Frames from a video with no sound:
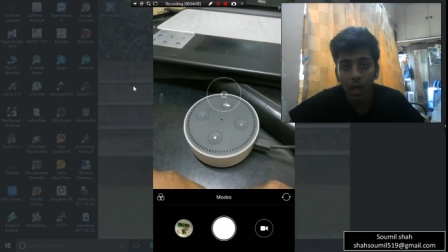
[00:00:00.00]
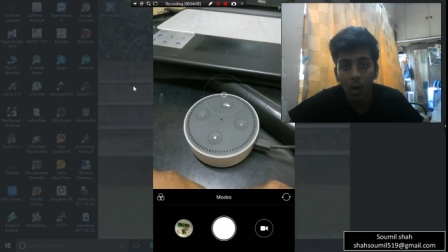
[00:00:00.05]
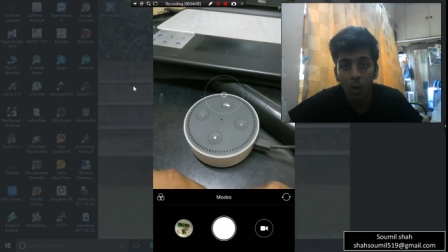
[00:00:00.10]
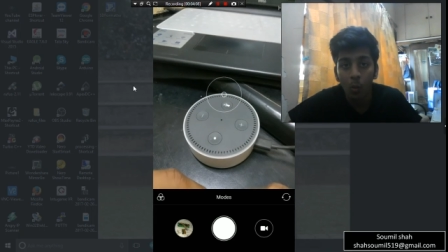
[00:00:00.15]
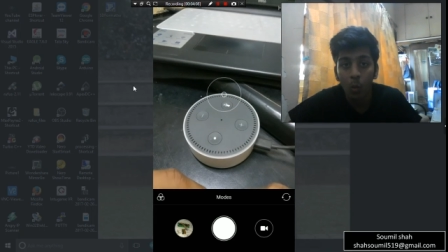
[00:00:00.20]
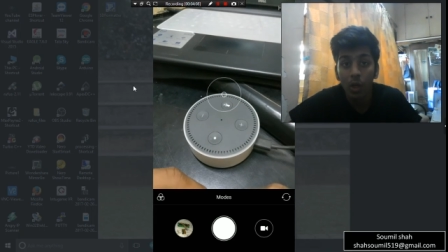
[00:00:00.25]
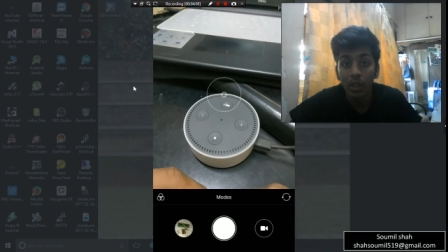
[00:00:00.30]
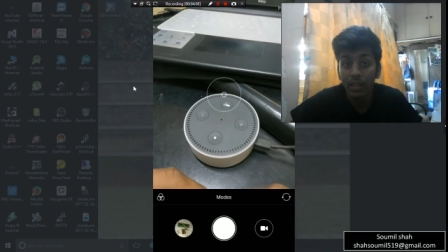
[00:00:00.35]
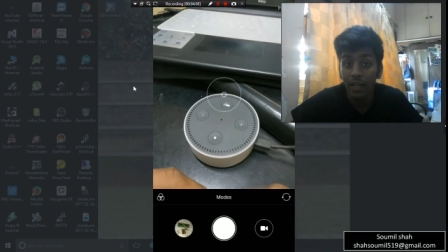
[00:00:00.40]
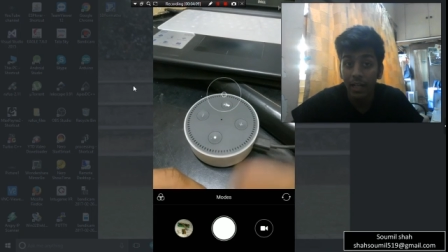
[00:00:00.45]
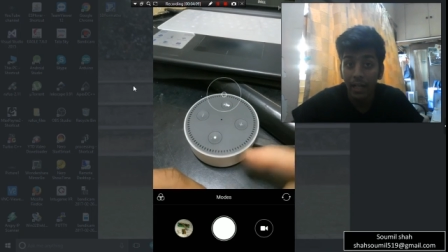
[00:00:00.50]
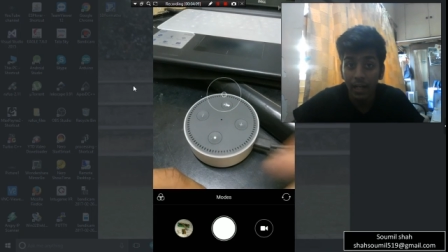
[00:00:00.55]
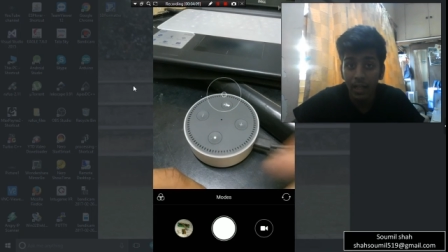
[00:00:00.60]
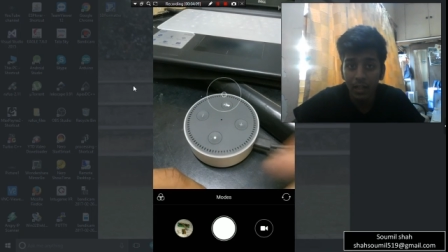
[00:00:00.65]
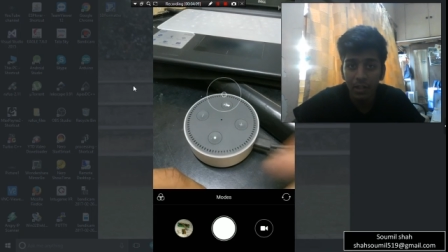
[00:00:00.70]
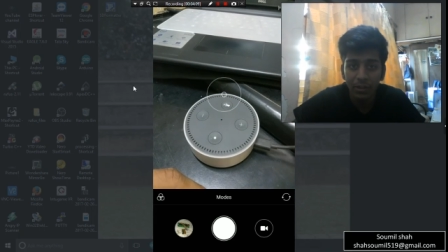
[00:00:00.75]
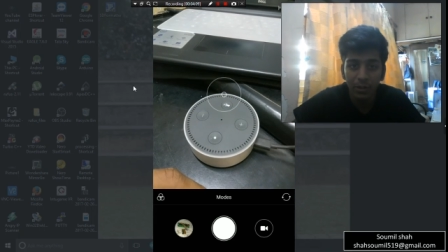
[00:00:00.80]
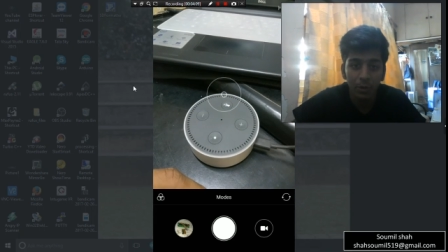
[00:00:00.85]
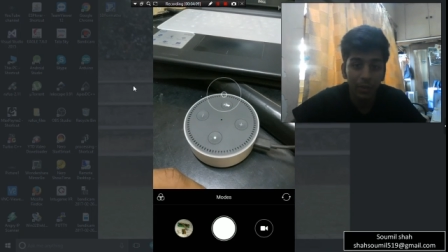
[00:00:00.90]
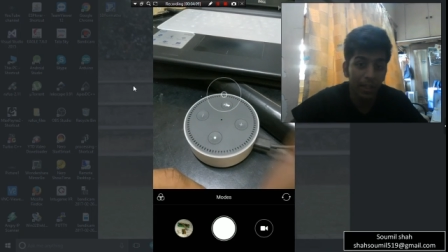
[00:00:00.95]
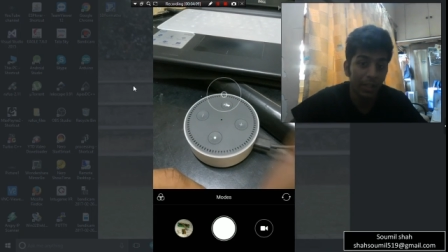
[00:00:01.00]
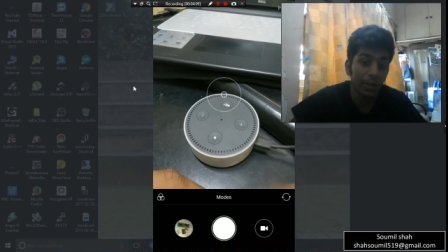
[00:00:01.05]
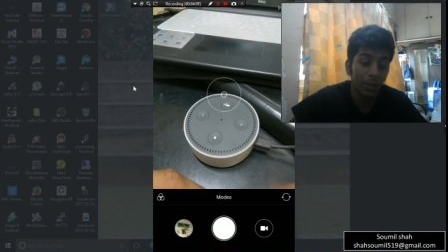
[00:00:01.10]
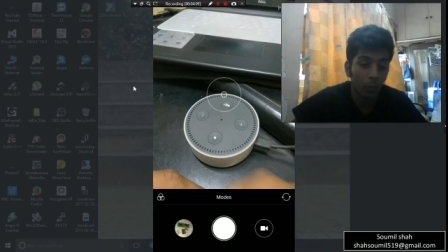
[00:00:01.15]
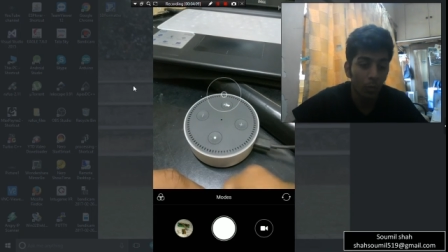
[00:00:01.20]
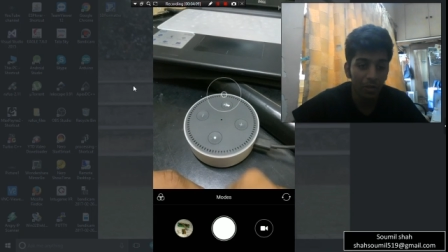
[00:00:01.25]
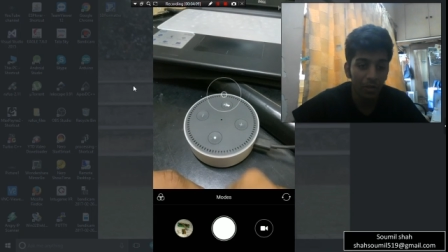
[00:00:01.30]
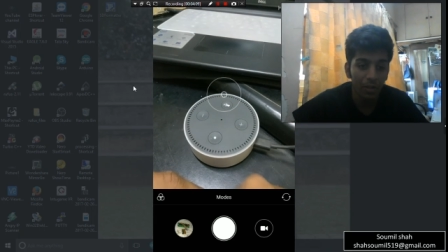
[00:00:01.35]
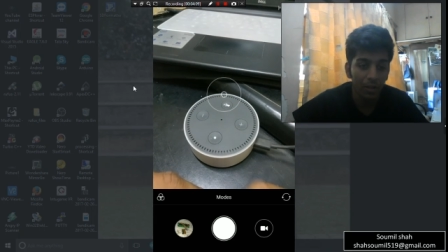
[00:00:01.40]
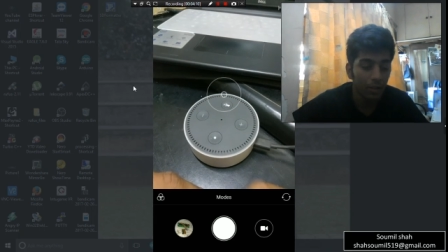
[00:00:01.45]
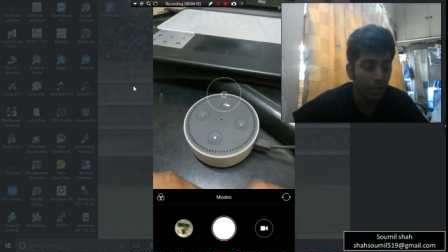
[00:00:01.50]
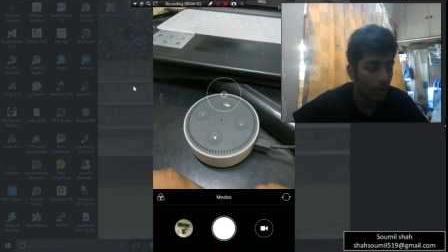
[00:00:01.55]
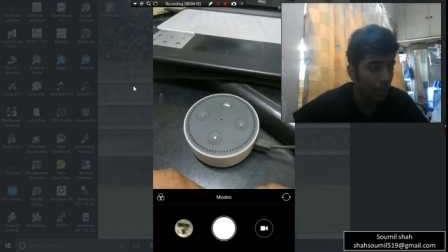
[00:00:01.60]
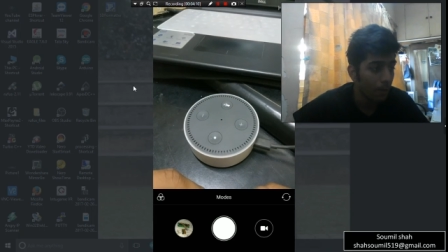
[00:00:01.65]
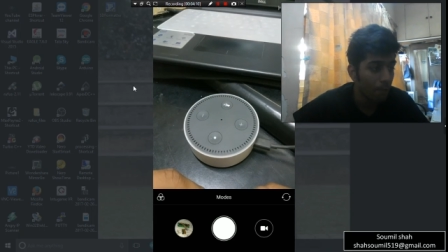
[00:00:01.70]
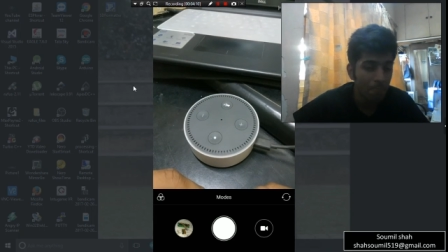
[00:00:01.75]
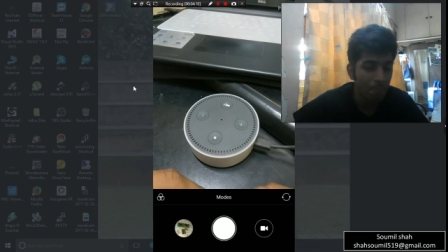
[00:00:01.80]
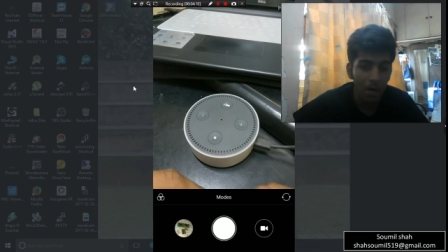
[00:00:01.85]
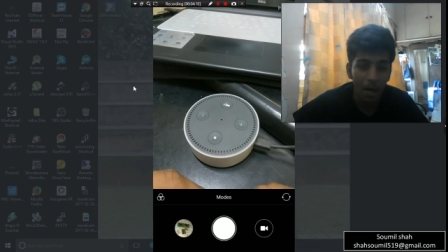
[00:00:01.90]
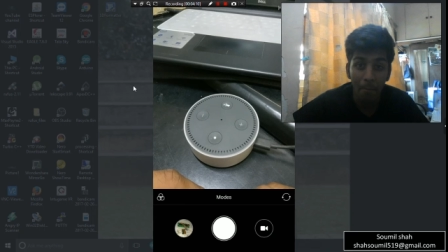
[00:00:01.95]
what else you can do with it
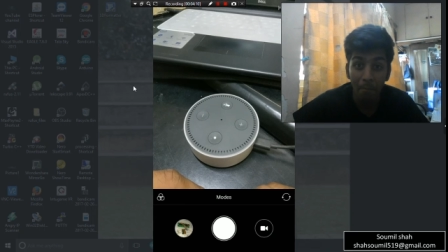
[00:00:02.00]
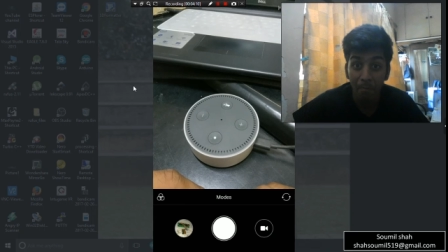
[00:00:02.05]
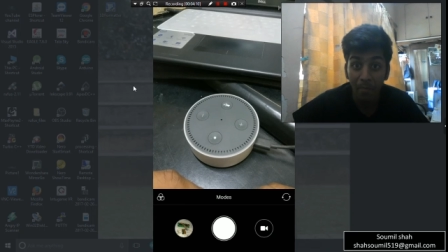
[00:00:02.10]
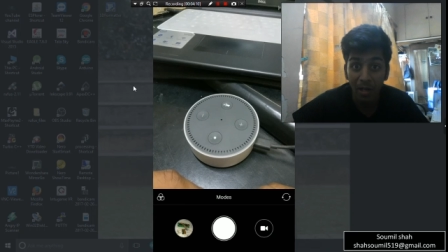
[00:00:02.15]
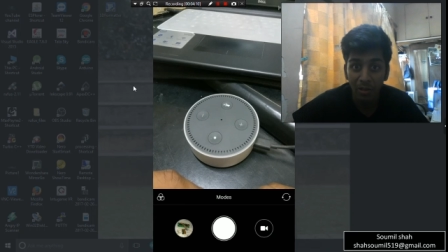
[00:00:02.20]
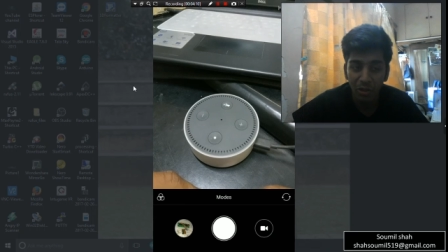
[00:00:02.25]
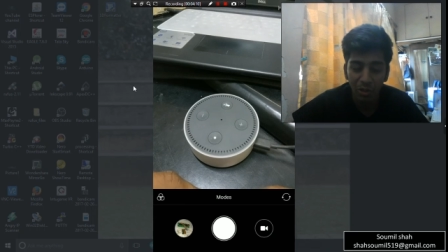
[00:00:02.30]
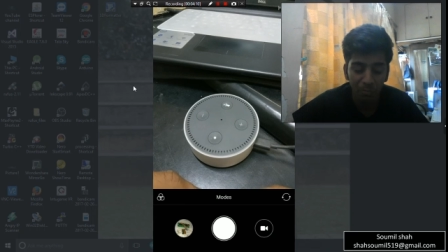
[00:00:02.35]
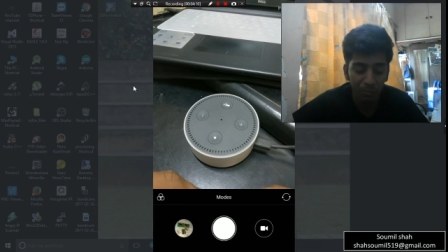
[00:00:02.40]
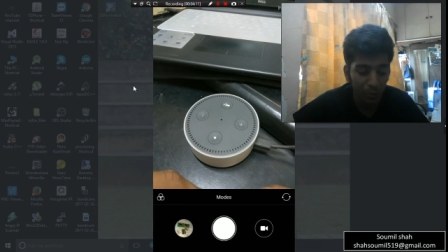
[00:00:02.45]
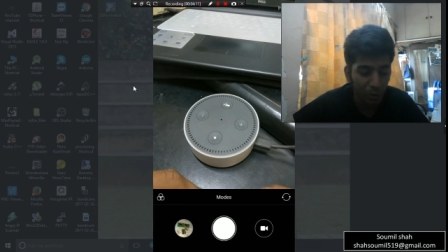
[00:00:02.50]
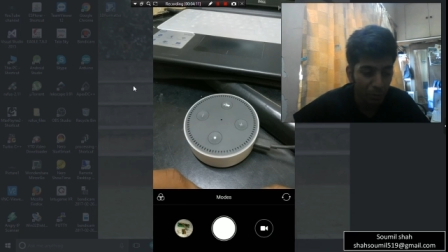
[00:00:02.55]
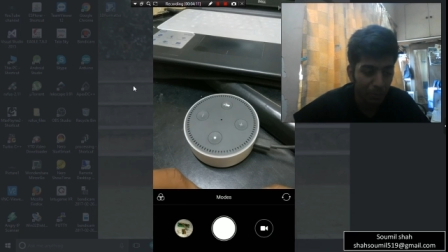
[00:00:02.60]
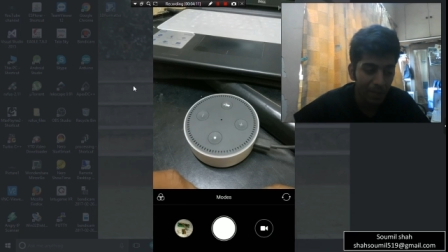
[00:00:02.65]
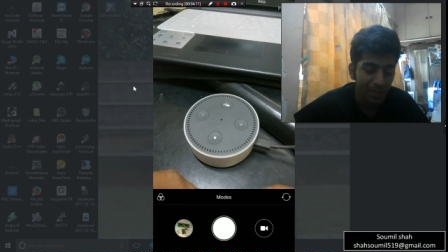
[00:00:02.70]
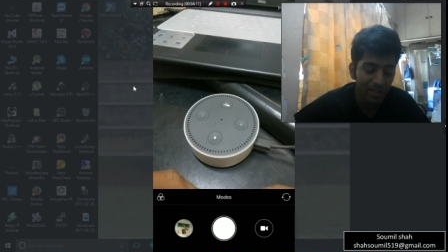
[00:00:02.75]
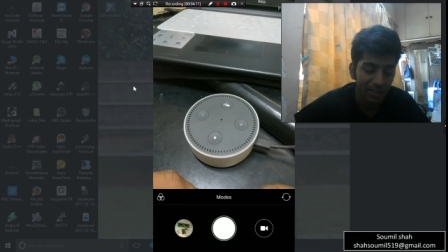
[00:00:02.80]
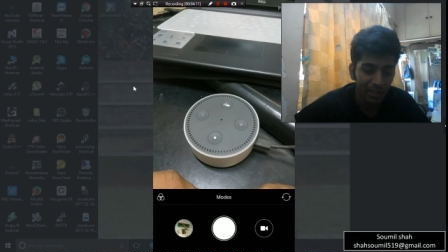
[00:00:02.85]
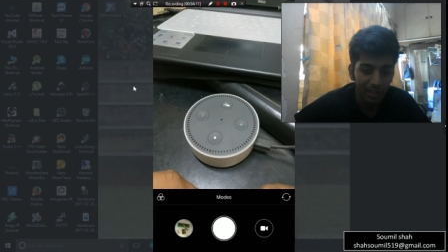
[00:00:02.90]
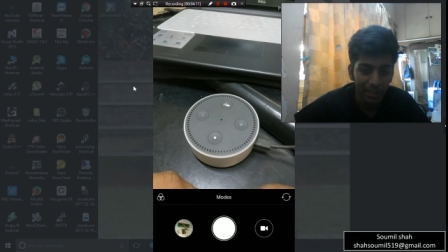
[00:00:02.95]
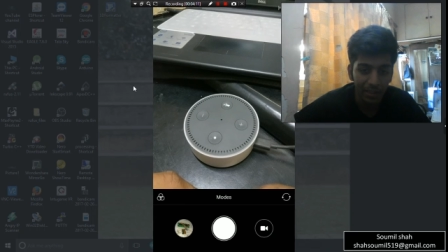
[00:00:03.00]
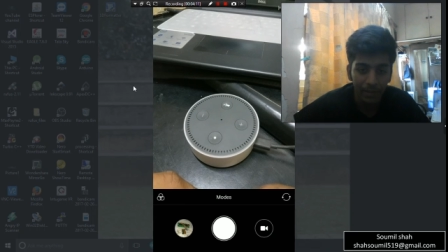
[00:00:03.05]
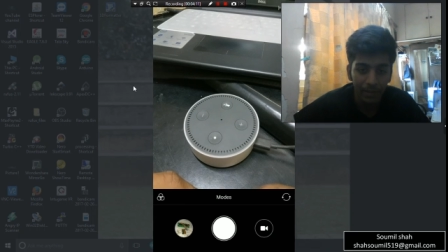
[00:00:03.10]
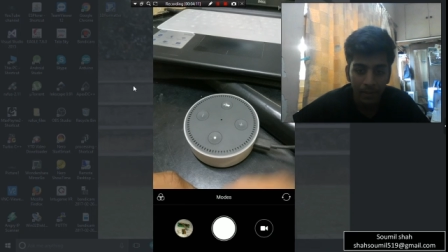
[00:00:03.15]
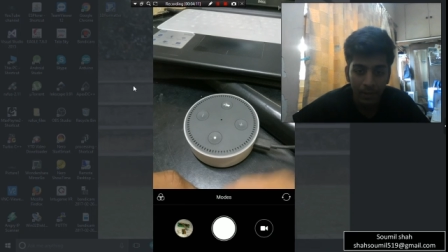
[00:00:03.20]
um, uh, much more basically